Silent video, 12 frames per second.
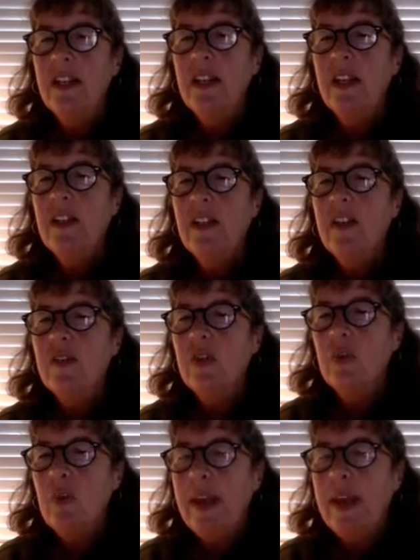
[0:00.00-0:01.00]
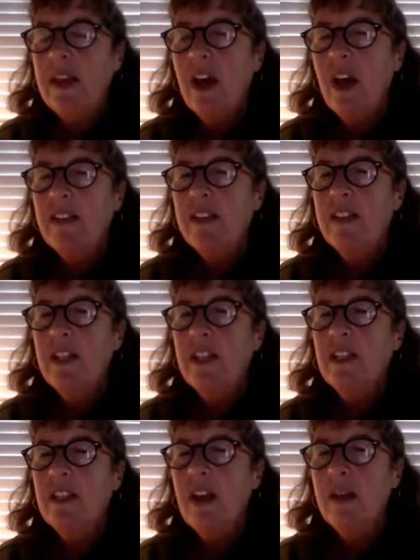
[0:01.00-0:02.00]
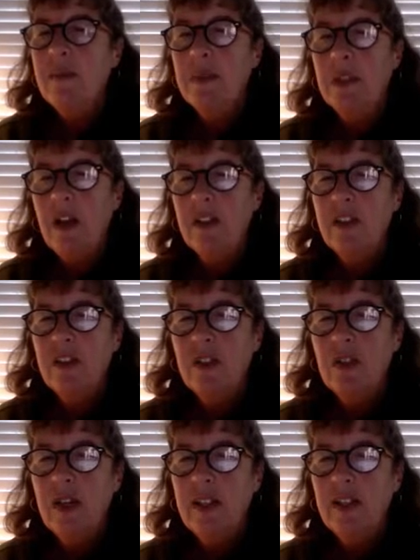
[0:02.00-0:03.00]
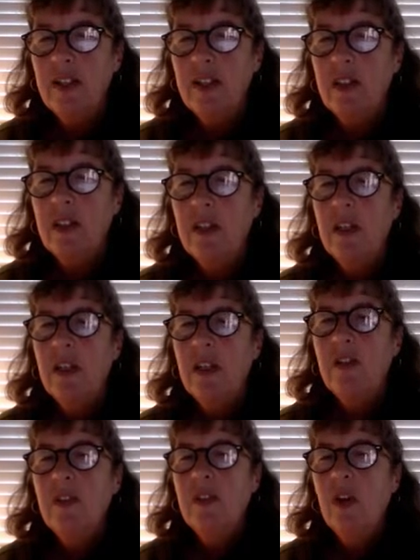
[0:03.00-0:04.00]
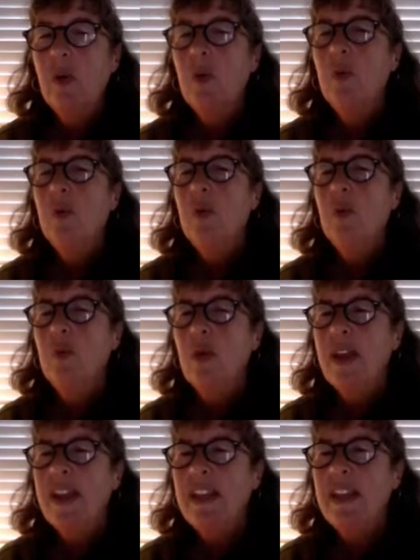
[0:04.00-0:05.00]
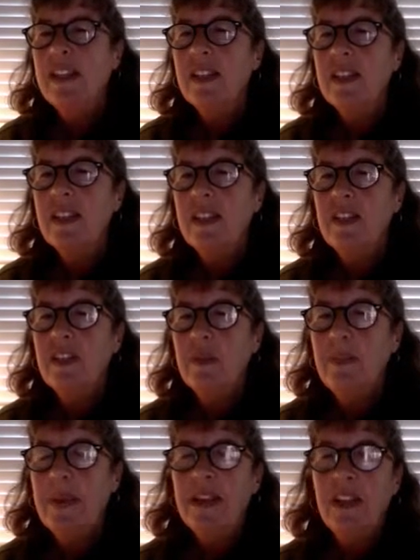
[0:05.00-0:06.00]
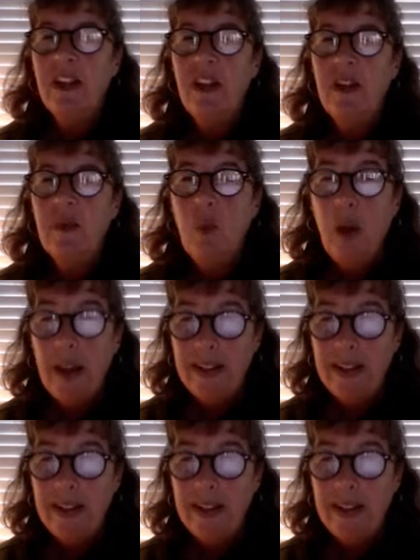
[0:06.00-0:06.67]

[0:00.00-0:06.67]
there's a rate constant times concentration. So the rate is dependent on what?